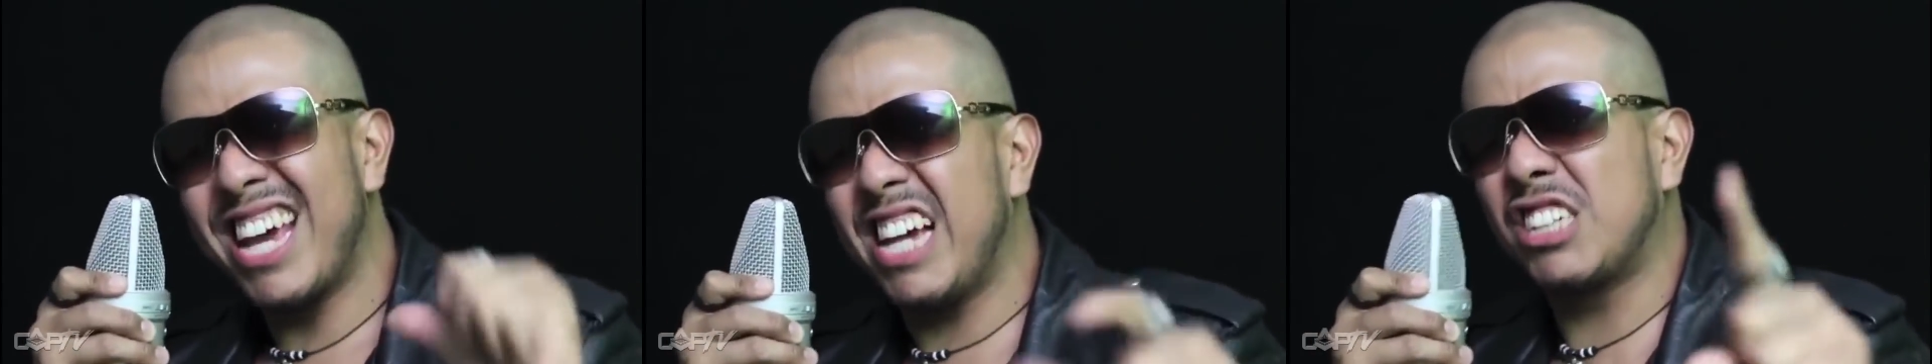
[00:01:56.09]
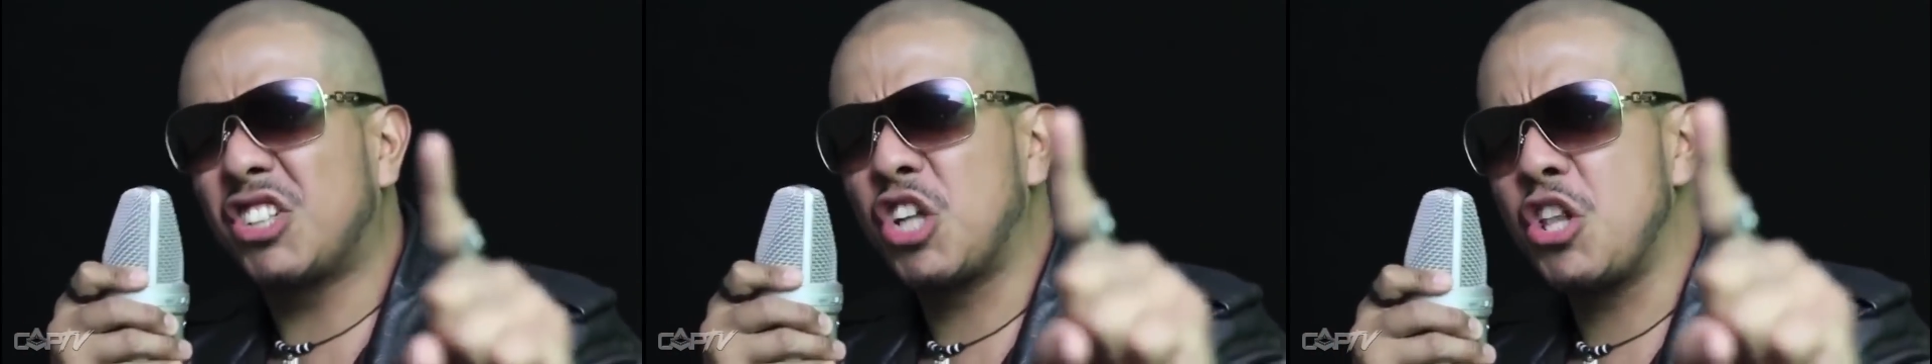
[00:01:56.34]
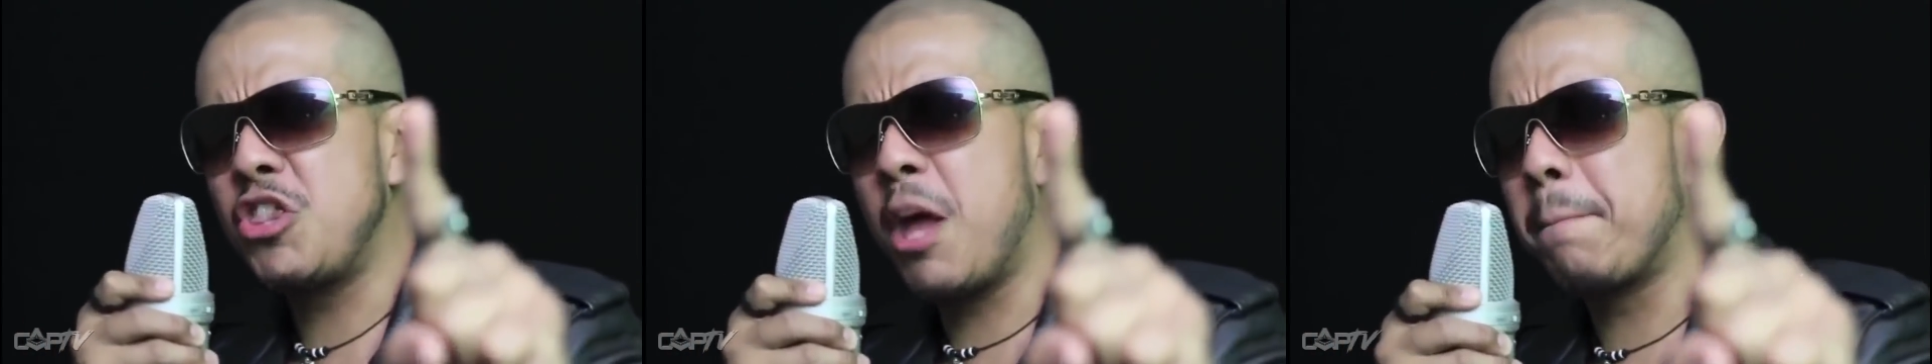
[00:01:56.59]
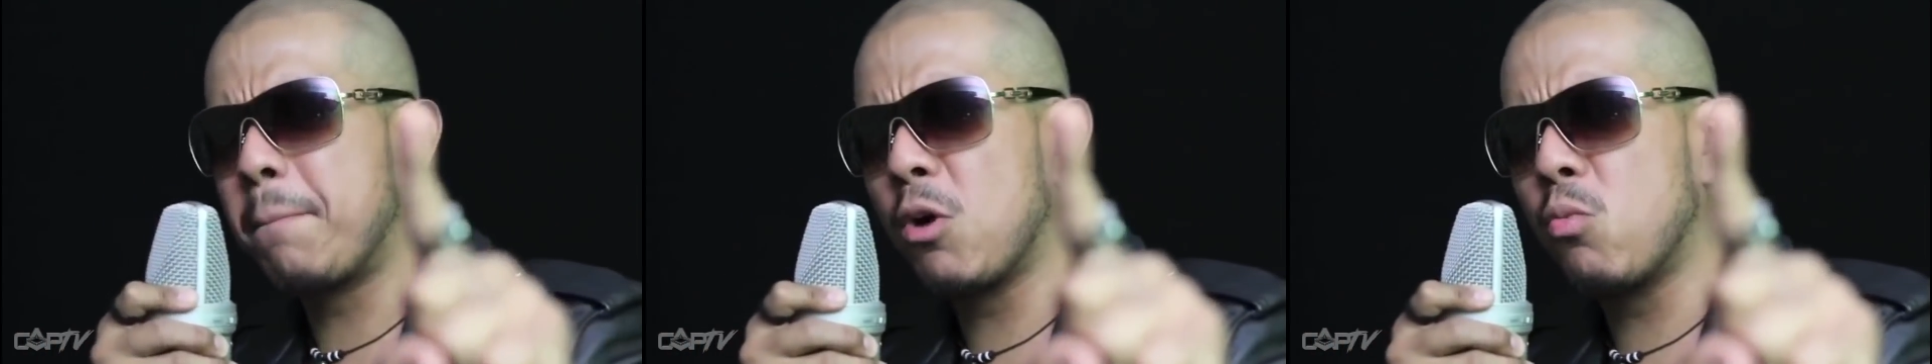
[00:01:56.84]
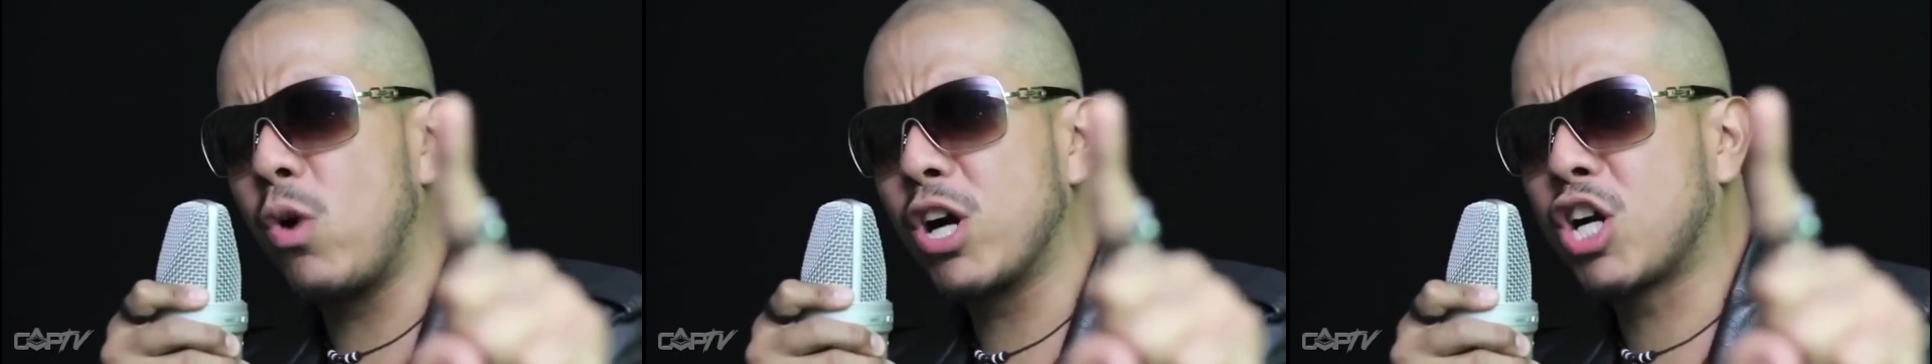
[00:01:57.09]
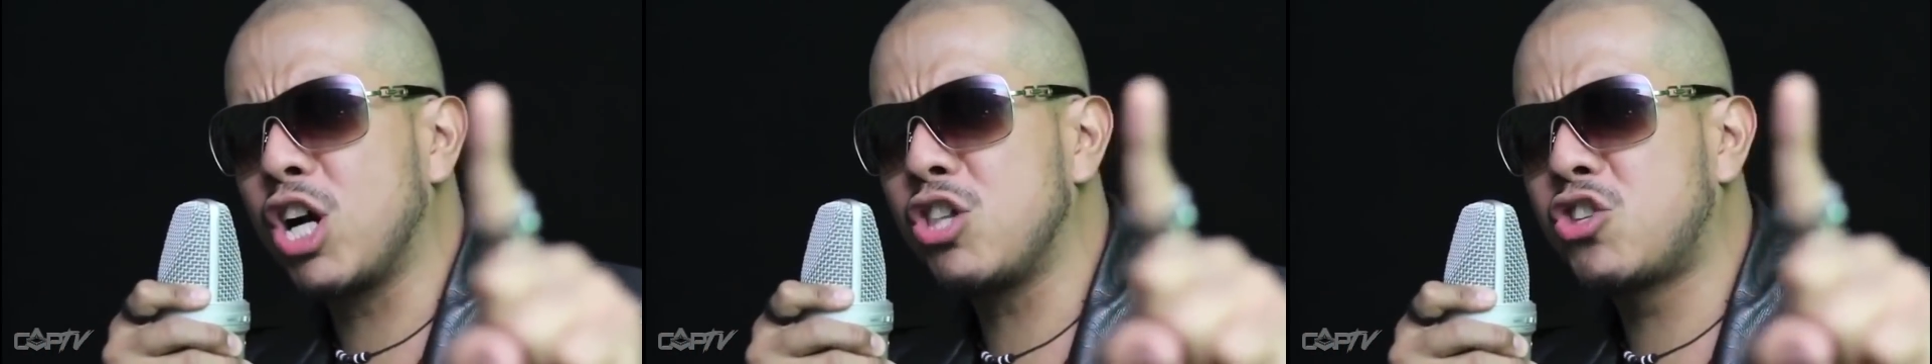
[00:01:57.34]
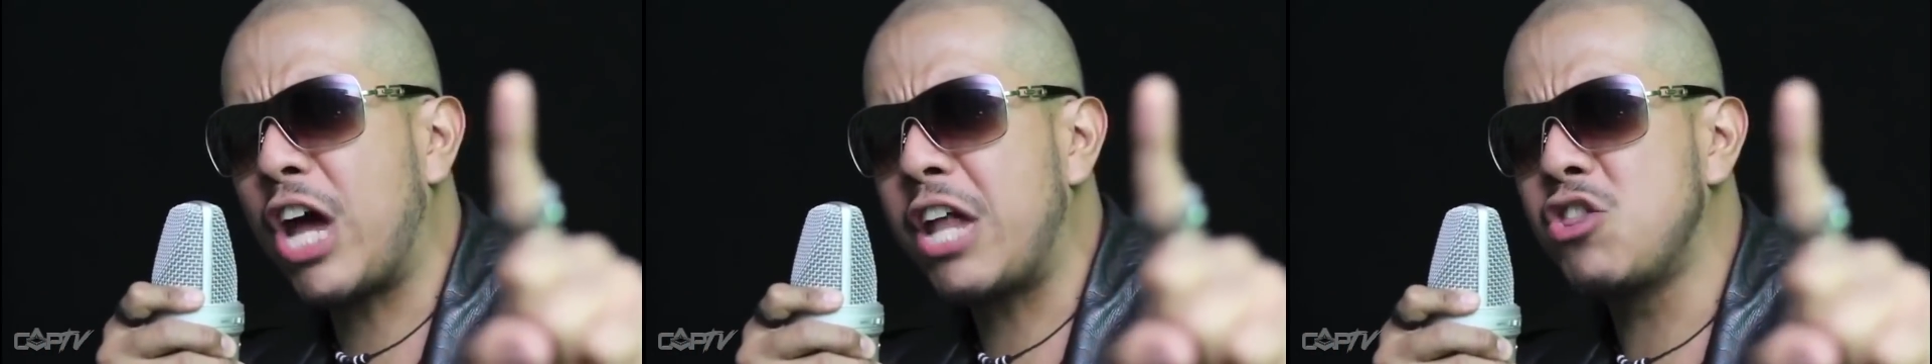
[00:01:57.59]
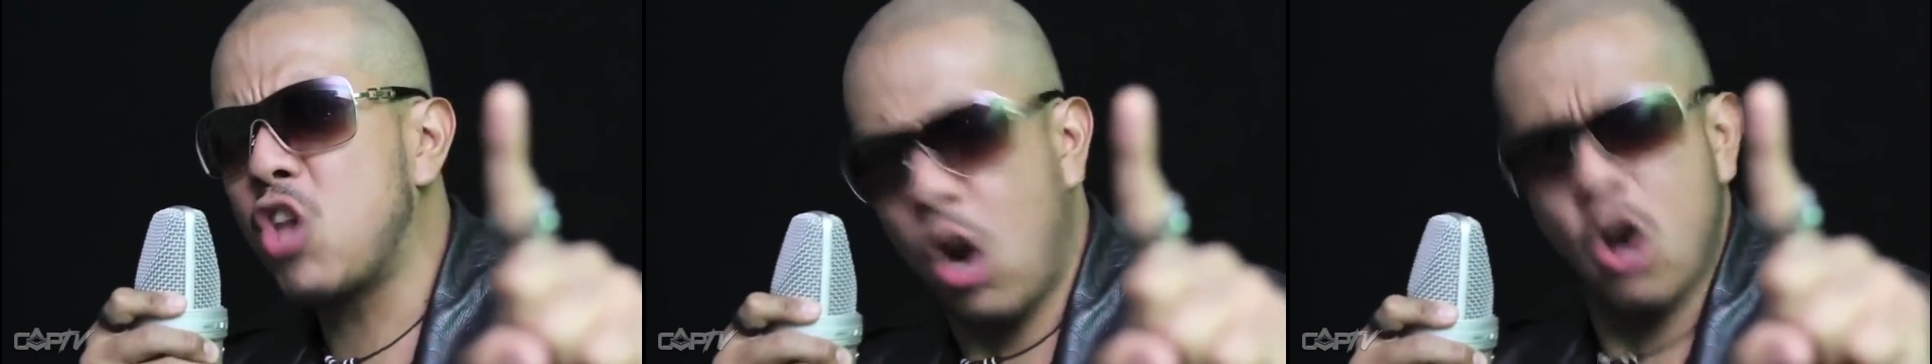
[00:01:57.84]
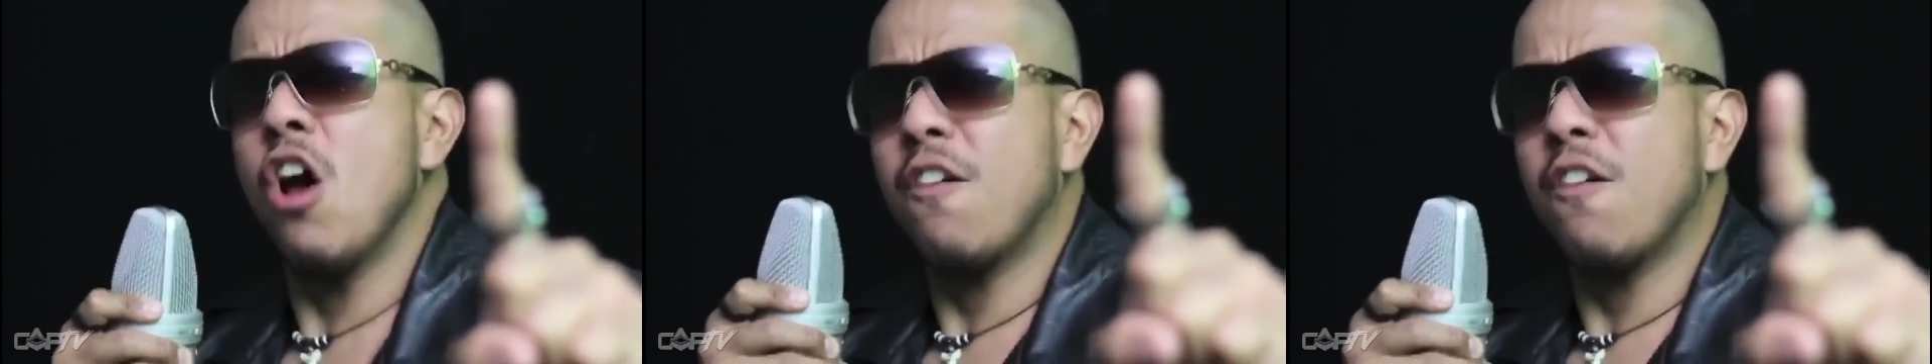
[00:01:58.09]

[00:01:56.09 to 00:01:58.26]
is the number one contender